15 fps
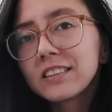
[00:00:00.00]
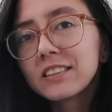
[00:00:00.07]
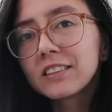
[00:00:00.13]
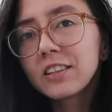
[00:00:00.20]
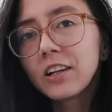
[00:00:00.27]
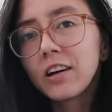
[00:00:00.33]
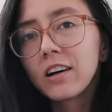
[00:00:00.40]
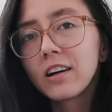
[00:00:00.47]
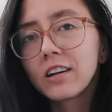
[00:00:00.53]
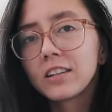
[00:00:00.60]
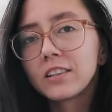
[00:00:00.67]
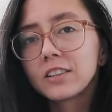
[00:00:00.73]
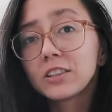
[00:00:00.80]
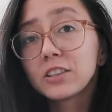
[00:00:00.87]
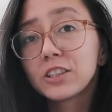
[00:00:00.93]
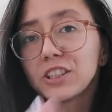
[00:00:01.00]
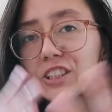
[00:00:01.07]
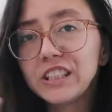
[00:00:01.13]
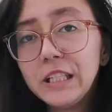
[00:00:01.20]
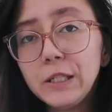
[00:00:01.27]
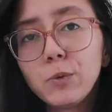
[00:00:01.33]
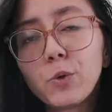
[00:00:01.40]
the
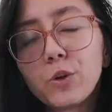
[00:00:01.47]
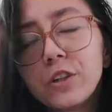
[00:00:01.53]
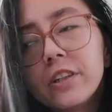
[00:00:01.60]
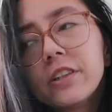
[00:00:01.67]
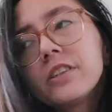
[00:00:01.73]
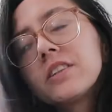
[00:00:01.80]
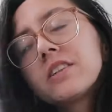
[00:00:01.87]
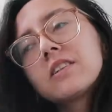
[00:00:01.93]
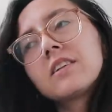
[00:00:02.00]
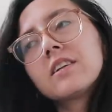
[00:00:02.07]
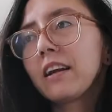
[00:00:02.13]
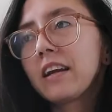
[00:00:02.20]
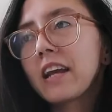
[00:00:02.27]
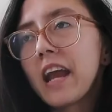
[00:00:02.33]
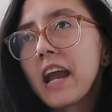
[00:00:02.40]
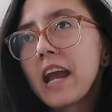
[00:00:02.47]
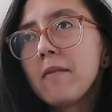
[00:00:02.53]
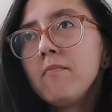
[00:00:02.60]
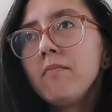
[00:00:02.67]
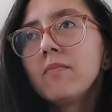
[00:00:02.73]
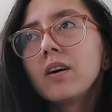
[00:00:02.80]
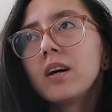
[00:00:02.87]
C word
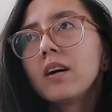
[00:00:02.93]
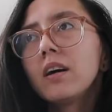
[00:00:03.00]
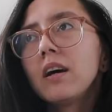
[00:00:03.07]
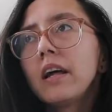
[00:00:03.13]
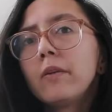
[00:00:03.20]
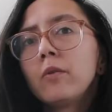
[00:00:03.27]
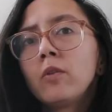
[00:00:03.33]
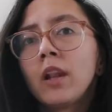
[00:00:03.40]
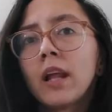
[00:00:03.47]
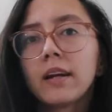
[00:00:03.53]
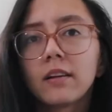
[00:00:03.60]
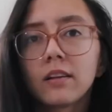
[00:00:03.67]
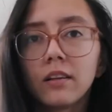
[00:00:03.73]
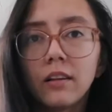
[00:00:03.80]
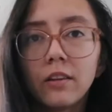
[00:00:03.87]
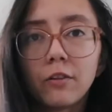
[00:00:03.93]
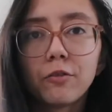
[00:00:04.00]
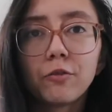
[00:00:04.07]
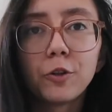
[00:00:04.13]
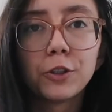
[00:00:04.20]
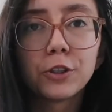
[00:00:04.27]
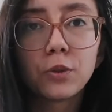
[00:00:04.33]
came in like in the
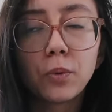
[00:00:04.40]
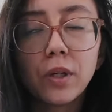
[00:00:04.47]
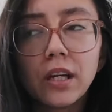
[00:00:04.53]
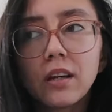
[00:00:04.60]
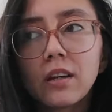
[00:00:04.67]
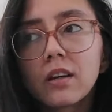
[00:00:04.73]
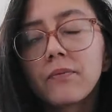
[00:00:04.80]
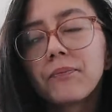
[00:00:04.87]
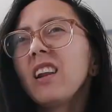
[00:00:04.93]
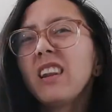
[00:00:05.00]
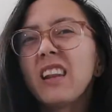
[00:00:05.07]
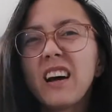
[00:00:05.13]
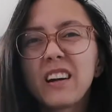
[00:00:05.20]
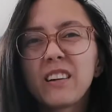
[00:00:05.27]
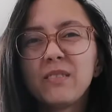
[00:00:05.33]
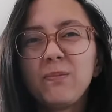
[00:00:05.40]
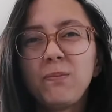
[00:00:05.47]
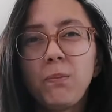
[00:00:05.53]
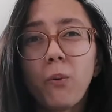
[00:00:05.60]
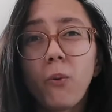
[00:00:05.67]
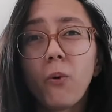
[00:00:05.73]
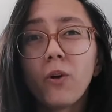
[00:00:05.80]
first week, a lot of
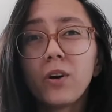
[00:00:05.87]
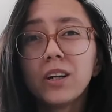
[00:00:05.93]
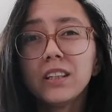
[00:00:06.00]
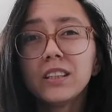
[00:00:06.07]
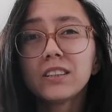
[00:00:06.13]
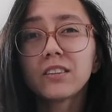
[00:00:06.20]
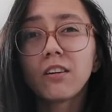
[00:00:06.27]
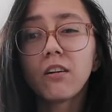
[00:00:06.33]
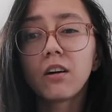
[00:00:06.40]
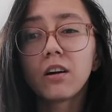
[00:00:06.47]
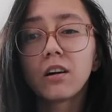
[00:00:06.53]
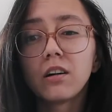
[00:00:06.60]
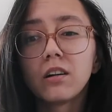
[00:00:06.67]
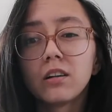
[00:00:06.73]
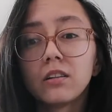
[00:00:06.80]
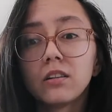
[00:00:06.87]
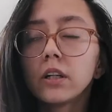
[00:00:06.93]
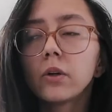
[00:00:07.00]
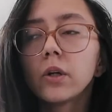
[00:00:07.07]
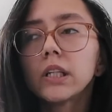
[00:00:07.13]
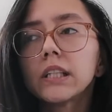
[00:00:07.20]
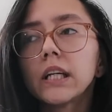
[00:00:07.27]
boys are
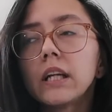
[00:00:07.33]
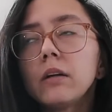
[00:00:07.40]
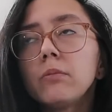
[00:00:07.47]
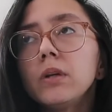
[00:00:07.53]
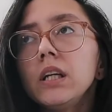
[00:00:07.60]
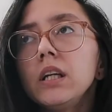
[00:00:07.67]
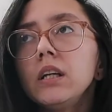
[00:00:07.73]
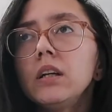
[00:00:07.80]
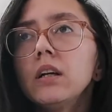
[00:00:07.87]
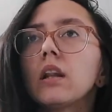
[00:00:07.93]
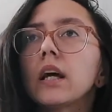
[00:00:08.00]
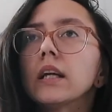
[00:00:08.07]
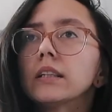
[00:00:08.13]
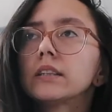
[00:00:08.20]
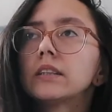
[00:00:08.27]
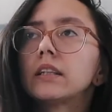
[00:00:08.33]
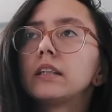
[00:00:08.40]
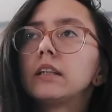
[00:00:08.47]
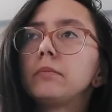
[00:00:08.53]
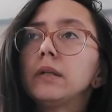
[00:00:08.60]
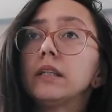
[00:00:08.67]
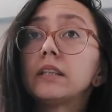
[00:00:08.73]
irritating me, like
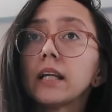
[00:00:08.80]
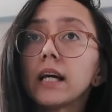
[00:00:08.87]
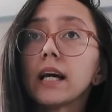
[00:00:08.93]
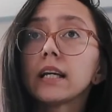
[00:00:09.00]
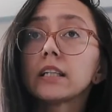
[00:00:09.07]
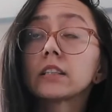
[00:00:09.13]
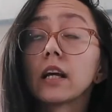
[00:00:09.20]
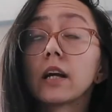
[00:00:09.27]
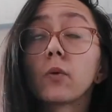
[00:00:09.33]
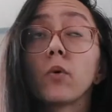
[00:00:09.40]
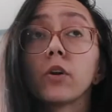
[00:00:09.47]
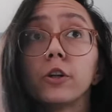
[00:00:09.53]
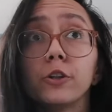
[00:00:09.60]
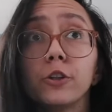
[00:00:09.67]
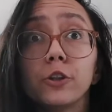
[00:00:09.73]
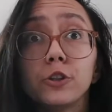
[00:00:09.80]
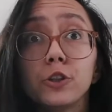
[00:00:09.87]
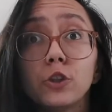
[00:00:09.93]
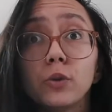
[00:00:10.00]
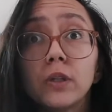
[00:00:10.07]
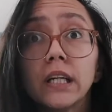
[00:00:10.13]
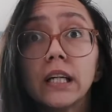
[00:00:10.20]
sending me texts like, what are you
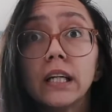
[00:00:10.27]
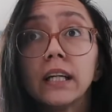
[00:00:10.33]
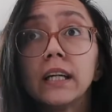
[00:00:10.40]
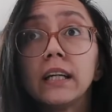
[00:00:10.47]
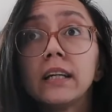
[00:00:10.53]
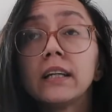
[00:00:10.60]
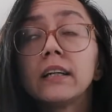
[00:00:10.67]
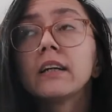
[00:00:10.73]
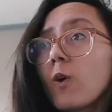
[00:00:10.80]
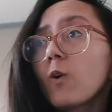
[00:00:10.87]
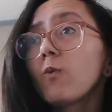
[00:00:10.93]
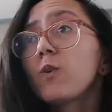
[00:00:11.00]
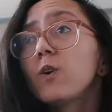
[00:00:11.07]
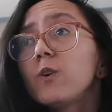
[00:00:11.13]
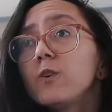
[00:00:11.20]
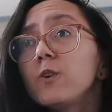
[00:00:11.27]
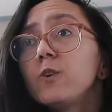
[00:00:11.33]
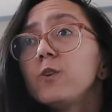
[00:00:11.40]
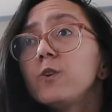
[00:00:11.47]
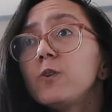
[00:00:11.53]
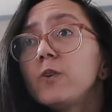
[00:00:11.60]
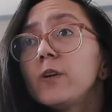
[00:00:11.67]
doing? What are you
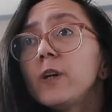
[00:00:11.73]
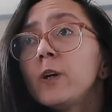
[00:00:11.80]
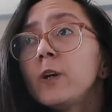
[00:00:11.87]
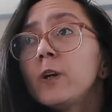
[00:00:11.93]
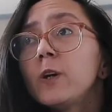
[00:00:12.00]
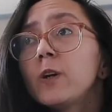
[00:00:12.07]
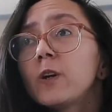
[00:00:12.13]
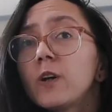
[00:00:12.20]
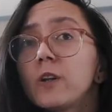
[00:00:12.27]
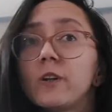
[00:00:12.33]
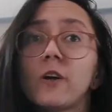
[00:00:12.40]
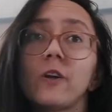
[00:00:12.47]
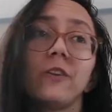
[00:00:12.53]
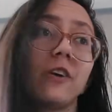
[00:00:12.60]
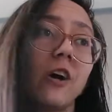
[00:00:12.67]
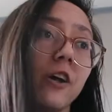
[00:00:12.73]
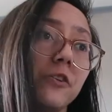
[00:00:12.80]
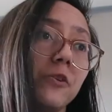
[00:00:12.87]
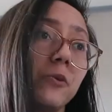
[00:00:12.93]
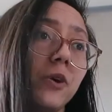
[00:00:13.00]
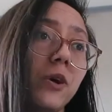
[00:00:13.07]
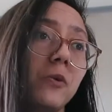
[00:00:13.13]
doing? And then
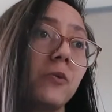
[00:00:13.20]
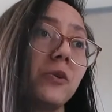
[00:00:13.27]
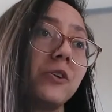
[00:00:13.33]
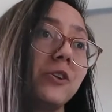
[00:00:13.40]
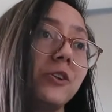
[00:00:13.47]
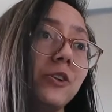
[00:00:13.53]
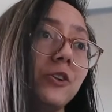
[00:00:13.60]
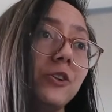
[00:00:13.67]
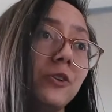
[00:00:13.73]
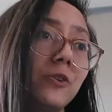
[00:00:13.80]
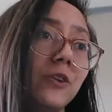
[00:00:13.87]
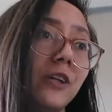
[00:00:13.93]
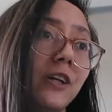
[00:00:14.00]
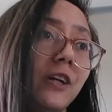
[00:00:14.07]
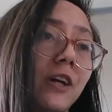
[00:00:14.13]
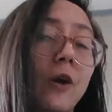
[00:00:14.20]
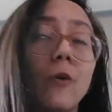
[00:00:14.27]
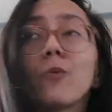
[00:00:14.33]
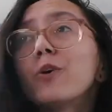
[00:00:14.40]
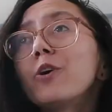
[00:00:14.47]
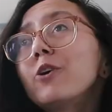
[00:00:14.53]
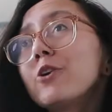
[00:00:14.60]
other one, what are you doing?
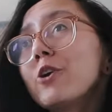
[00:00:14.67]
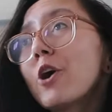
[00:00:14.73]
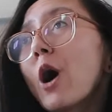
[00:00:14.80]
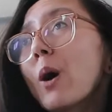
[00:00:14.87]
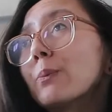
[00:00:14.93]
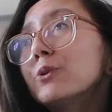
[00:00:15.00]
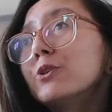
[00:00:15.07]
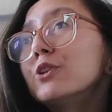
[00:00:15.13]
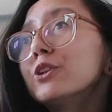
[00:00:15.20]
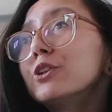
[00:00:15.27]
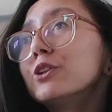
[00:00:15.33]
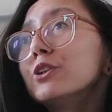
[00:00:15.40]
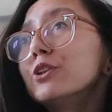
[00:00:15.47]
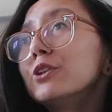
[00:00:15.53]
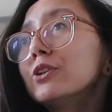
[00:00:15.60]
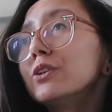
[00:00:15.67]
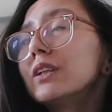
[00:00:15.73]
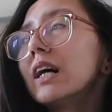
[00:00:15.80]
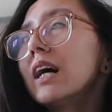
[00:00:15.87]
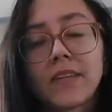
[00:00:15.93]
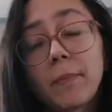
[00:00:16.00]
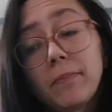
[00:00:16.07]
And what are you up to?
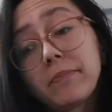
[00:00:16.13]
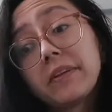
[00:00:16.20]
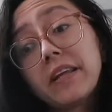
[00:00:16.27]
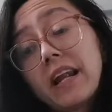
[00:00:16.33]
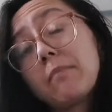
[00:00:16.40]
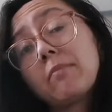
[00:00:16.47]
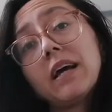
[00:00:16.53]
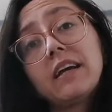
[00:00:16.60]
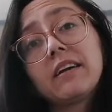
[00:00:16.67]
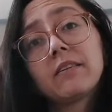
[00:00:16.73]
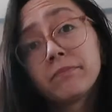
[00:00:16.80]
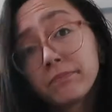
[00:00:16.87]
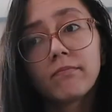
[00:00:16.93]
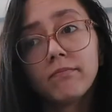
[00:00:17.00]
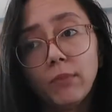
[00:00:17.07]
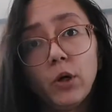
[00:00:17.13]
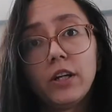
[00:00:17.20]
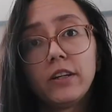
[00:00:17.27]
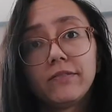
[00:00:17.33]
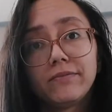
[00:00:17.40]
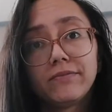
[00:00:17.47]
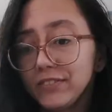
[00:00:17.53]
Then I'm like, boy,
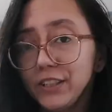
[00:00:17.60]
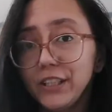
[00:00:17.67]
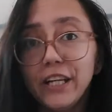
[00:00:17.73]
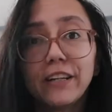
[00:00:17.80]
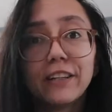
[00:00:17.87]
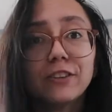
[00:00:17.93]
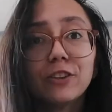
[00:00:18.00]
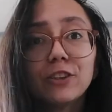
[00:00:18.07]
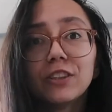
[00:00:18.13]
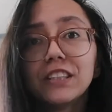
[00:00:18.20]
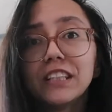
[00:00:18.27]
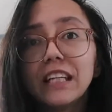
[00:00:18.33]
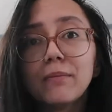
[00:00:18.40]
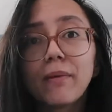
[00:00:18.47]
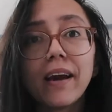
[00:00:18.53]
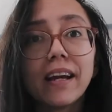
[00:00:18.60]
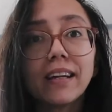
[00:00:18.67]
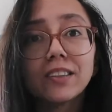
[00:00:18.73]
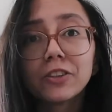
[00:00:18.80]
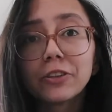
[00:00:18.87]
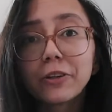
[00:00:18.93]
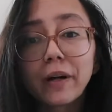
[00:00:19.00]
didn't you see my
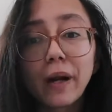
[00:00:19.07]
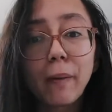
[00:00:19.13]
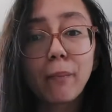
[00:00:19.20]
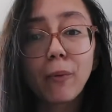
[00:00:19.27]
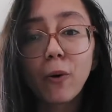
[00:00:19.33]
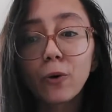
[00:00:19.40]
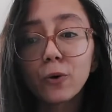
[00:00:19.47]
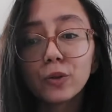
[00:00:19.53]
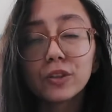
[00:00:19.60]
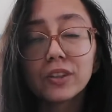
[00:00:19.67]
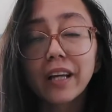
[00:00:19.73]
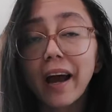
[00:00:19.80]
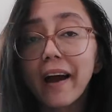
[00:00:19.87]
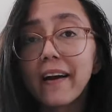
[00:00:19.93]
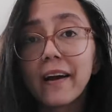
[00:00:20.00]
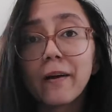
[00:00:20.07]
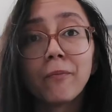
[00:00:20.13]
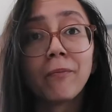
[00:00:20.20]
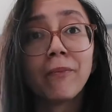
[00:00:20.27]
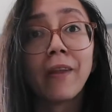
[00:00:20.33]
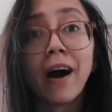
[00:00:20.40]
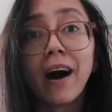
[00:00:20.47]
Instagram post? I
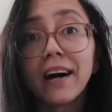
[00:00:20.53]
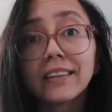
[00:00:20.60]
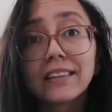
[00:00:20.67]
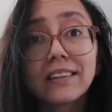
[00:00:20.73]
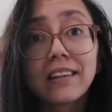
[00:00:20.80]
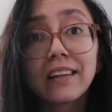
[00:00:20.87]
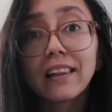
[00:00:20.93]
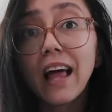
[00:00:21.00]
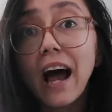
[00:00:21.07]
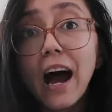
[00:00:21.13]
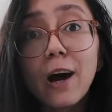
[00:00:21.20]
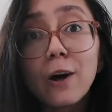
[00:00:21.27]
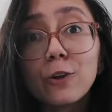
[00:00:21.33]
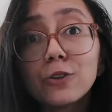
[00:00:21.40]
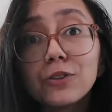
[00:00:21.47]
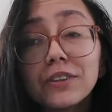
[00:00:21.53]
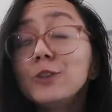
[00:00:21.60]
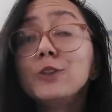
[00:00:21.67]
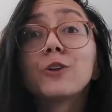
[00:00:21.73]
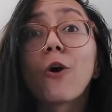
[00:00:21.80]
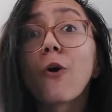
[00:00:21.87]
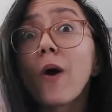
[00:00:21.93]
am not allowed
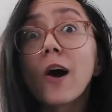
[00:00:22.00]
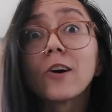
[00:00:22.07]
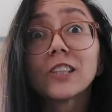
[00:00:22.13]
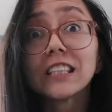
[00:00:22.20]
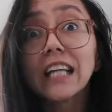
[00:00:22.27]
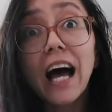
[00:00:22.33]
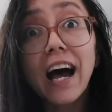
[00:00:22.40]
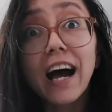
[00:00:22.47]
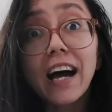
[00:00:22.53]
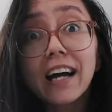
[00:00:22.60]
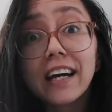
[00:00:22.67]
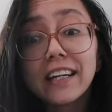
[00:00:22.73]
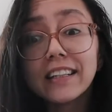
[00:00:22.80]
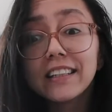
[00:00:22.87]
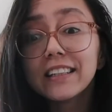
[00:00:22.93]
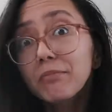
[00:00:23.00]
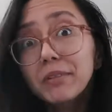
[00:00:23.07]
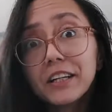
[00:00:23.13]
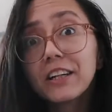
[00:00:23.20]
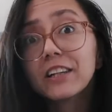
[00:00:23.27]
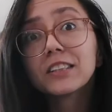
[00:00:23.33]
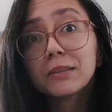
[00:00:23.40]
to go outside
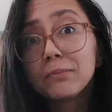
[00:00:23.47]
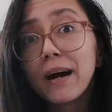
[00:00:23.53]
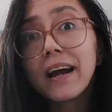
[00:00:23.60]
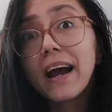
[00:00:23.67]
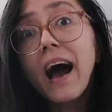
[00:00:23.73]
because of my